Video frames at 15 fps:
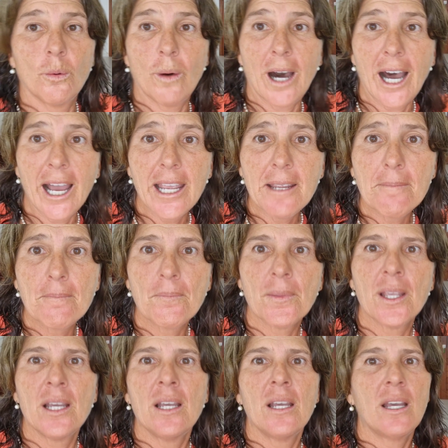Why?
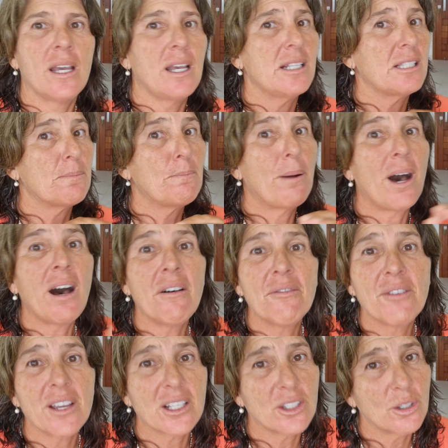It's
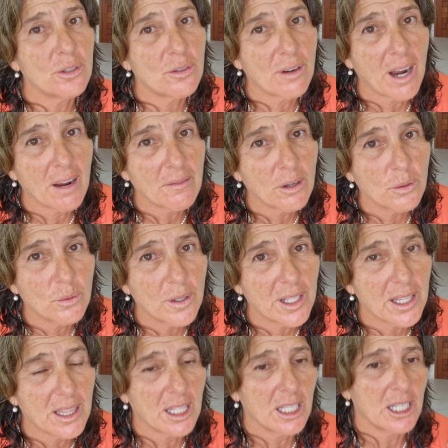perfect to travel
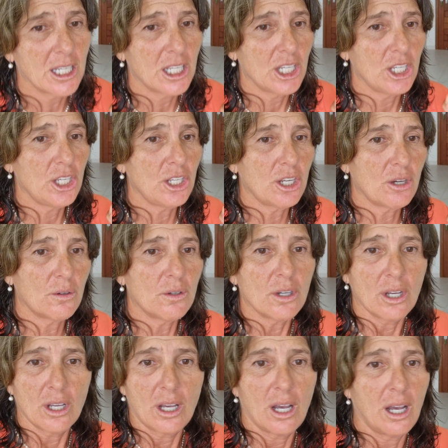with. You know,
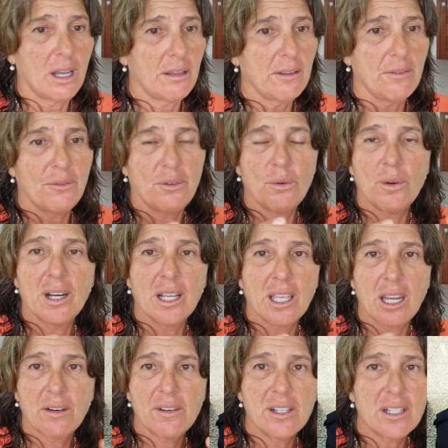if you want to
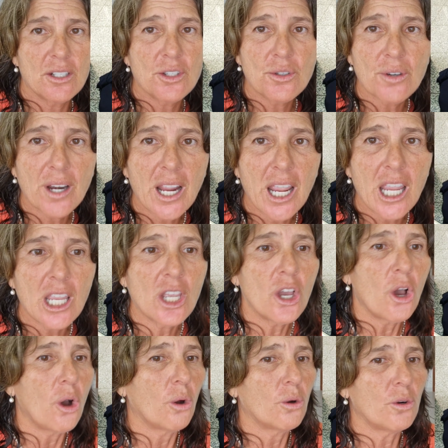carry in the train,
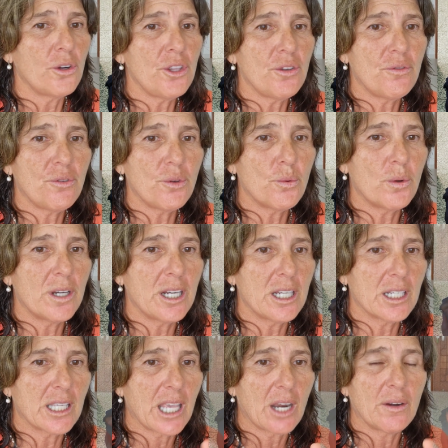or if you want
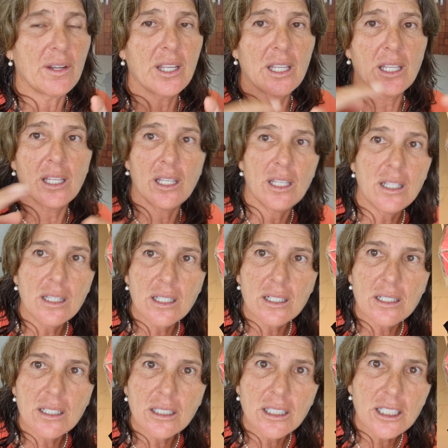to carry in
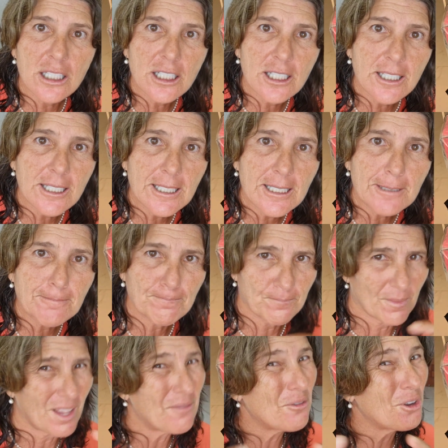
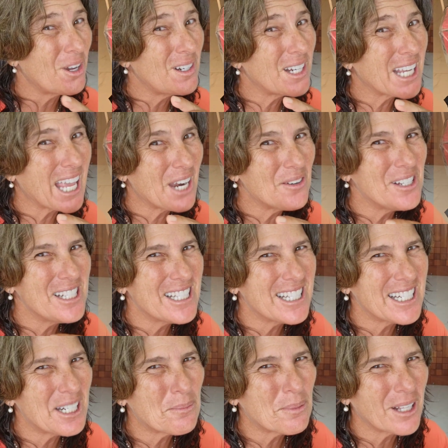if you want to carry in
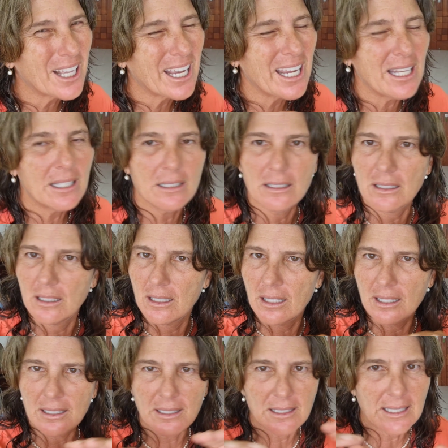the airplane,
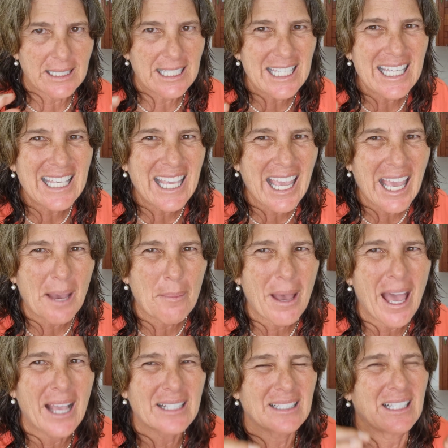IKEA
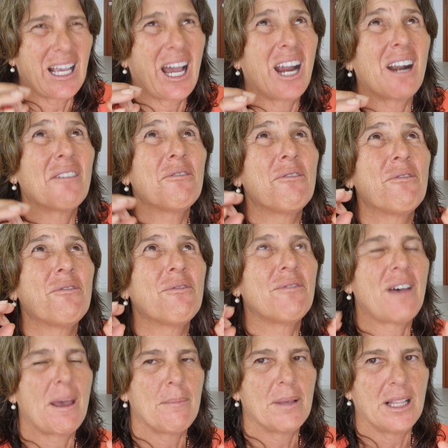bags are
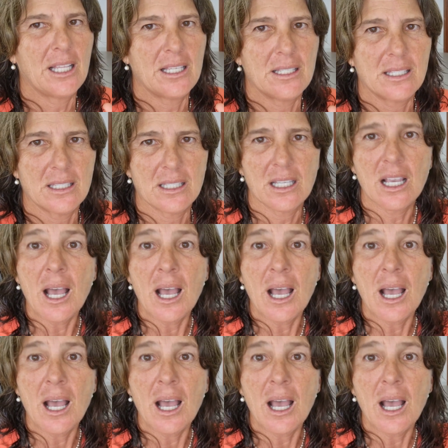fabulous.